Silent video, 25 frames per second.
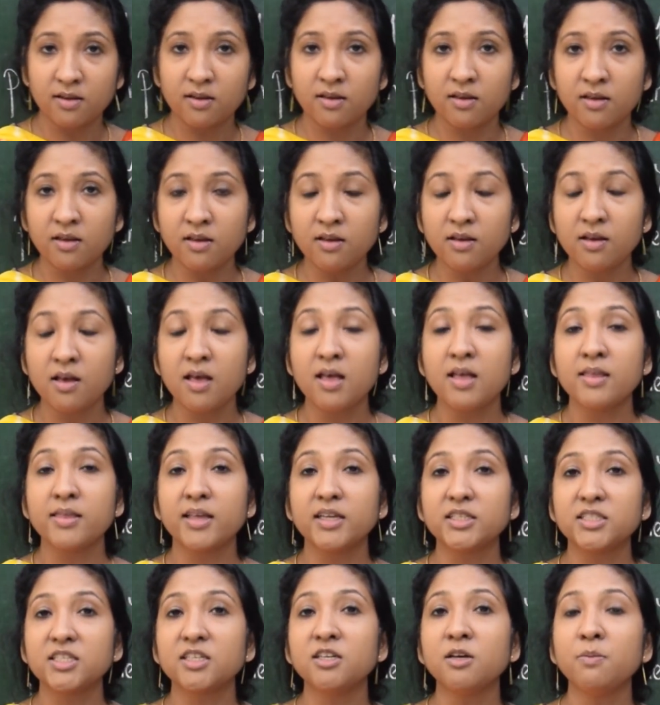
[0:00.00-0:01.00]

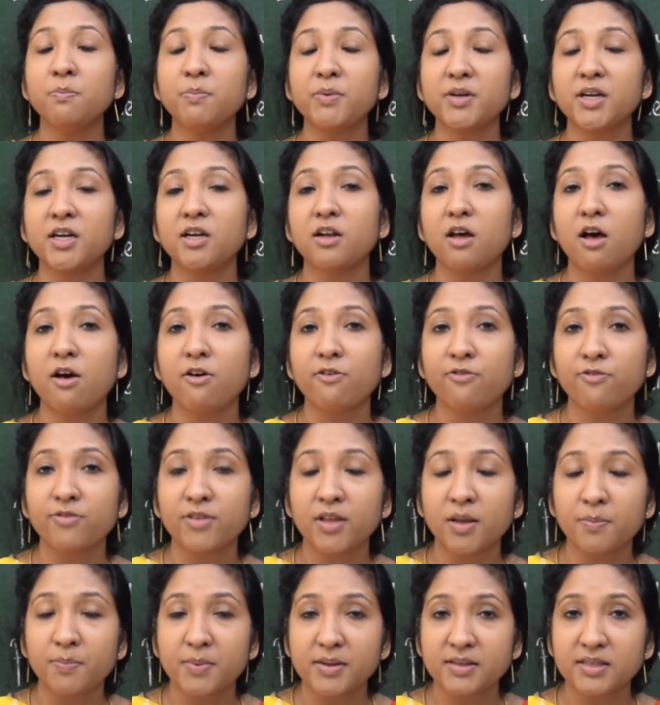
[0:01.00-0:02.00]
The term period of
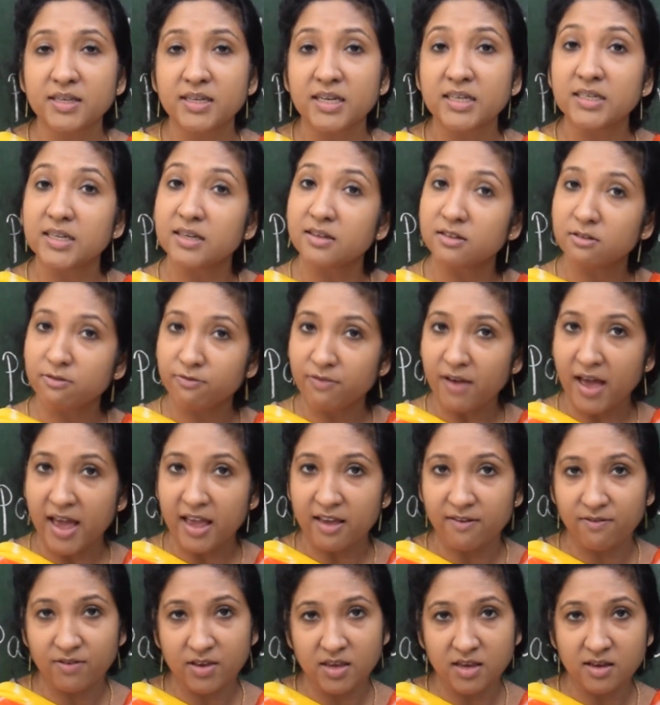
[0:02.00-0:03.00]
the president is
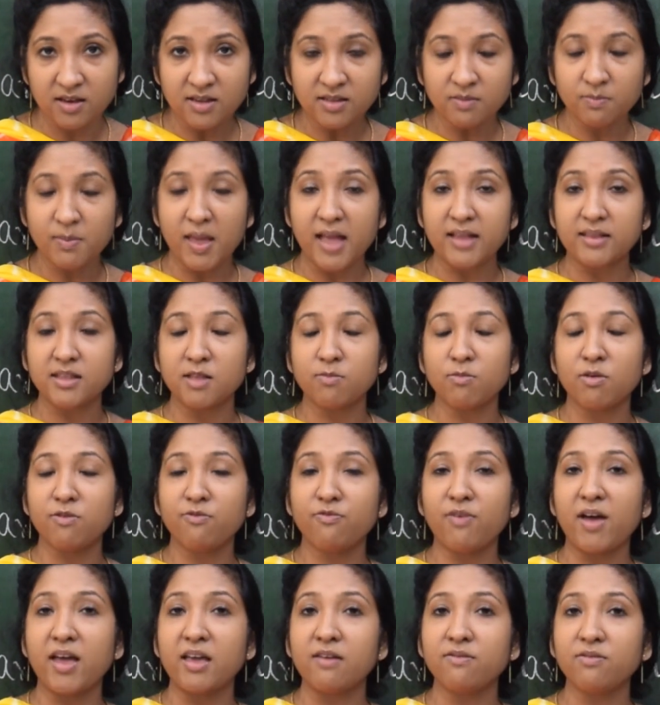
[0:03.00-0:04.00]
5 years, maximum
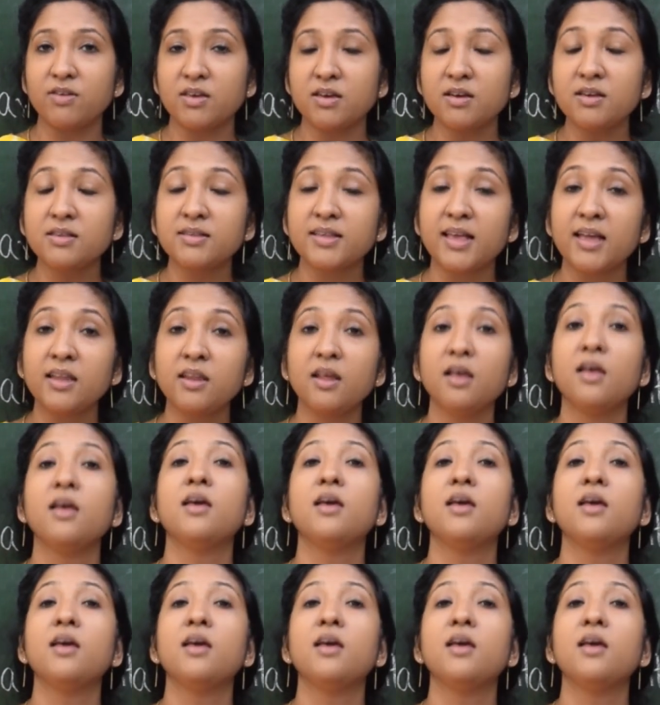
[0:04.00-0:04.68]
5 years, and